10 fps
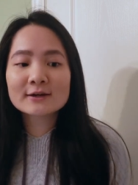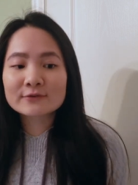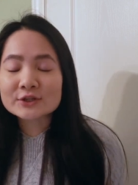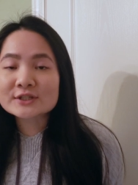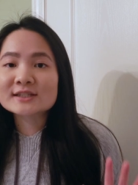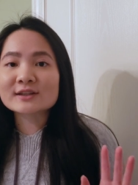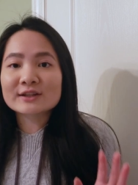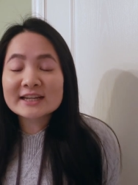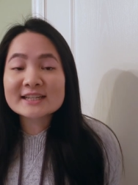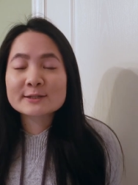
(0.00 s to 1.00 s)
versus the
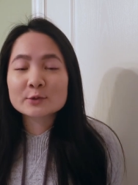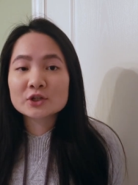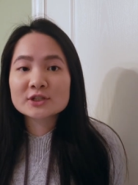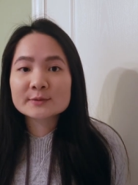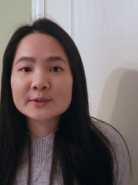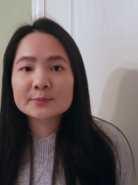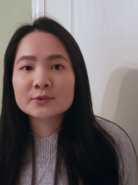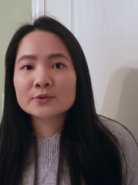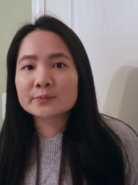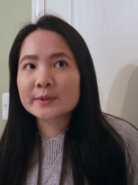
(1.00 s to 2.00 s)
less experienced
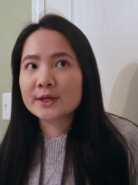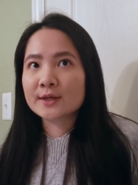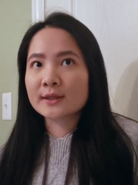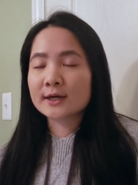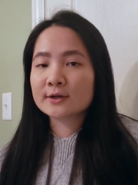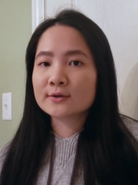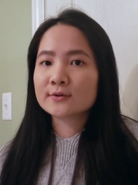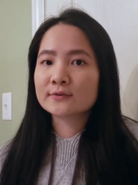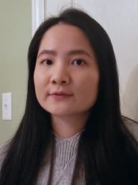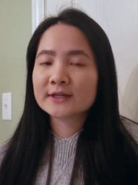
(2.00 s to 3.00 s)
people being that
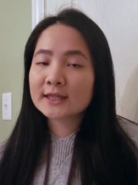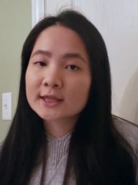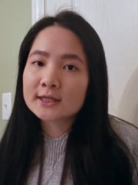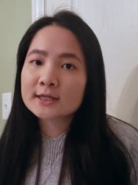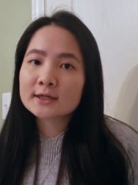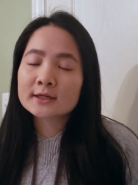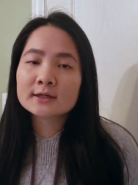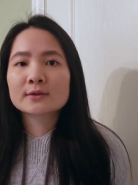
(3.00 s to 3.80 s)
of Ithan,